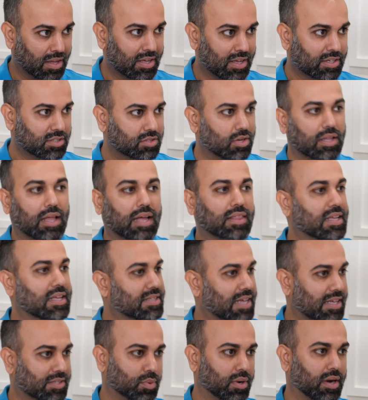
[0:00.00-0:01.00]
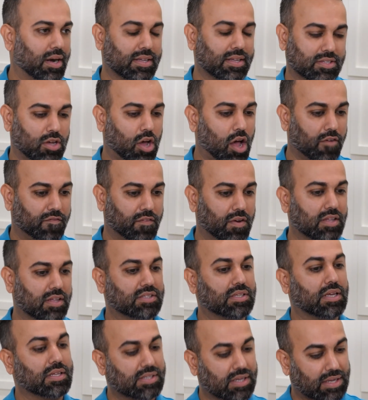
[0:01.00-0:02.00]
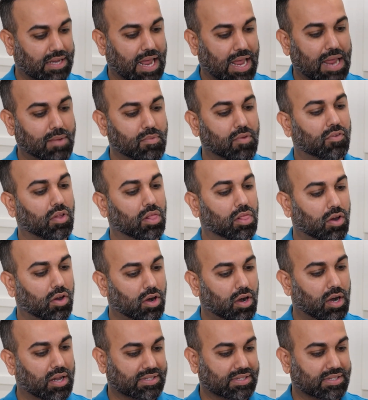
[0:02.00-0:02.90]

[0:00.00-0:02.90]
So I think that's what it is. Often it's a game you have to learn.